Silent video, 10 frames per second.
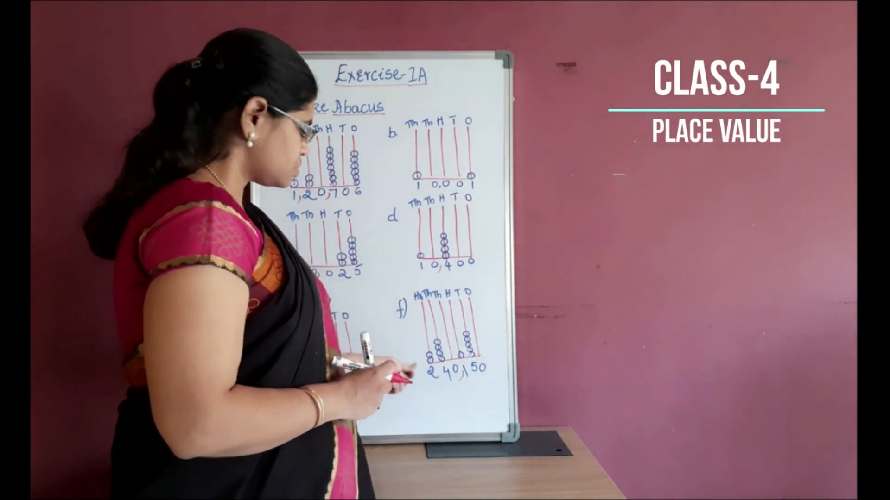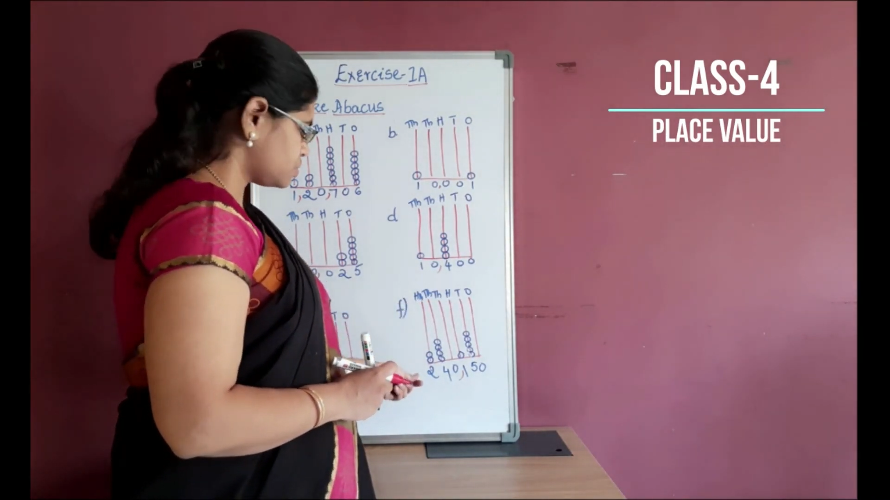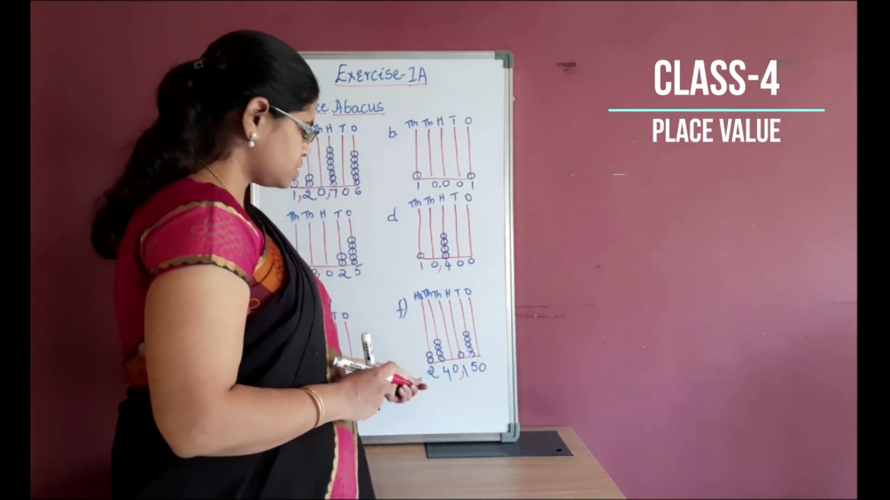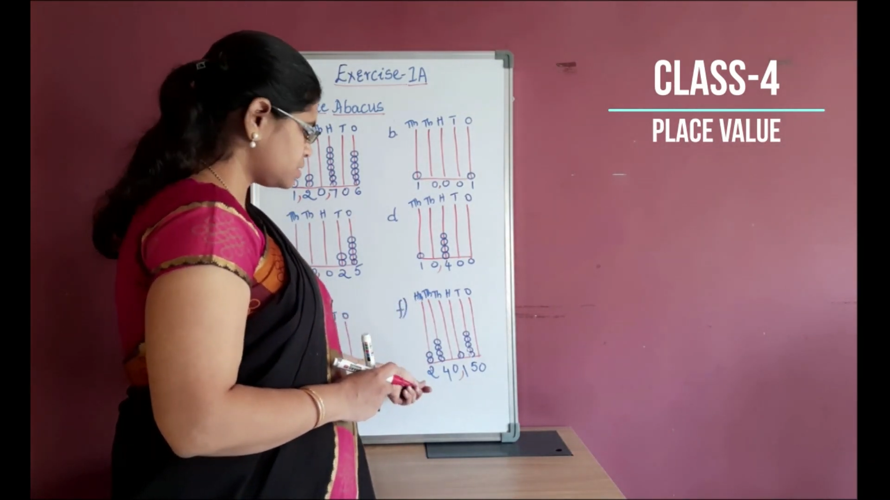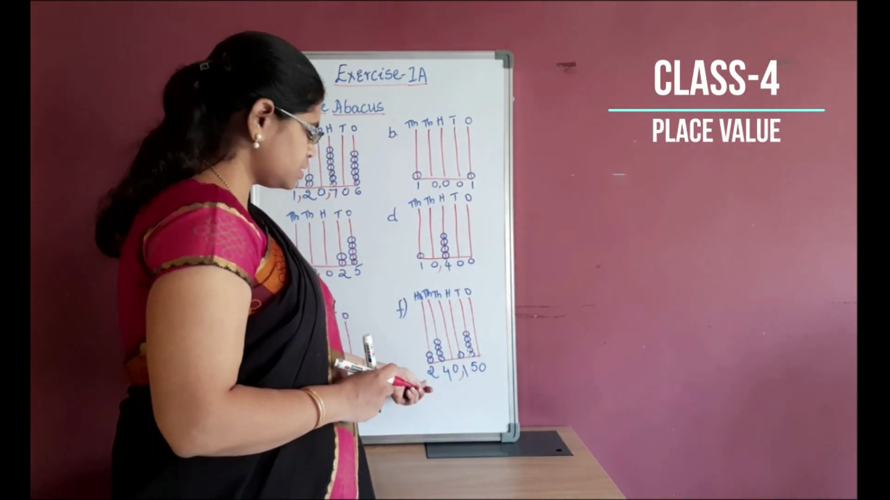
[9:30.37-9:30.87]
So
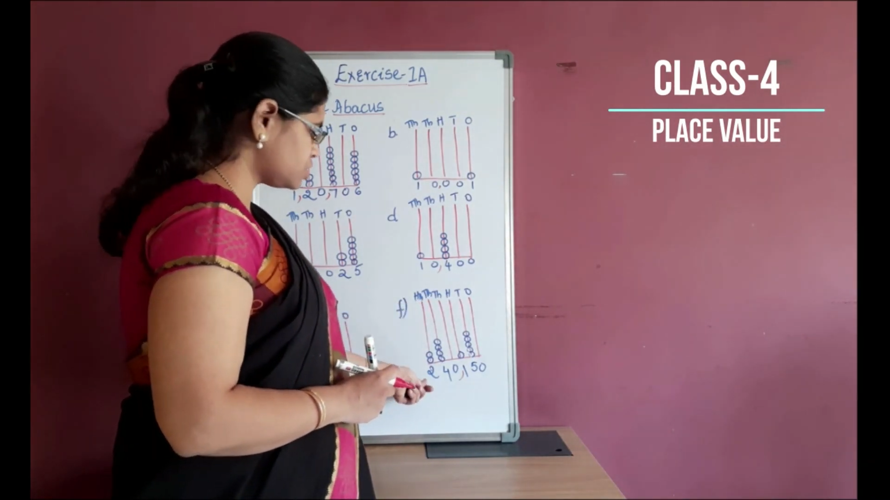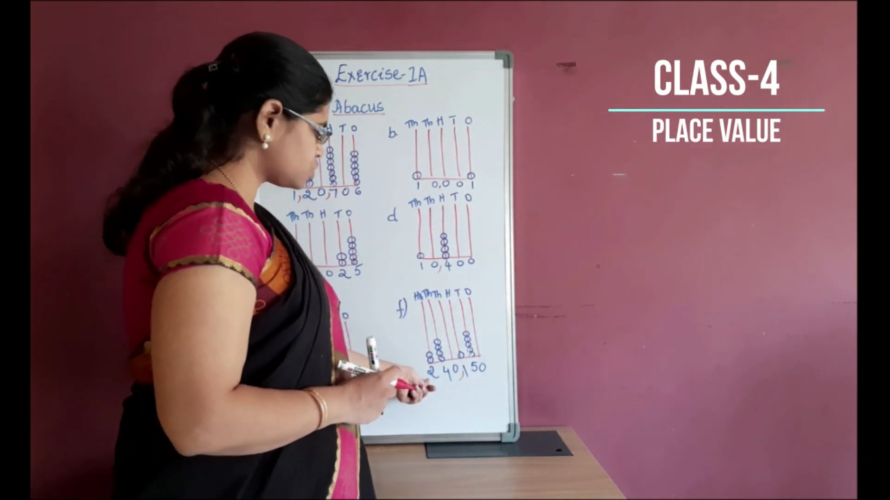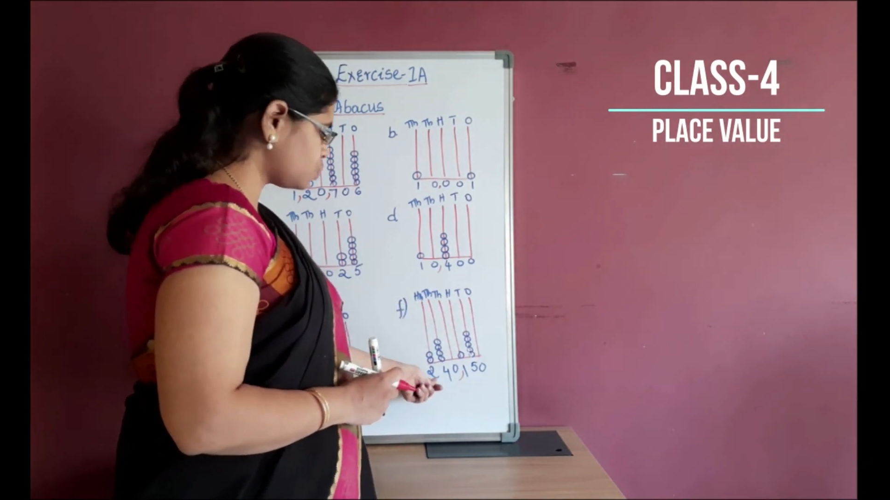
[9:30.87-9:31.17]
this is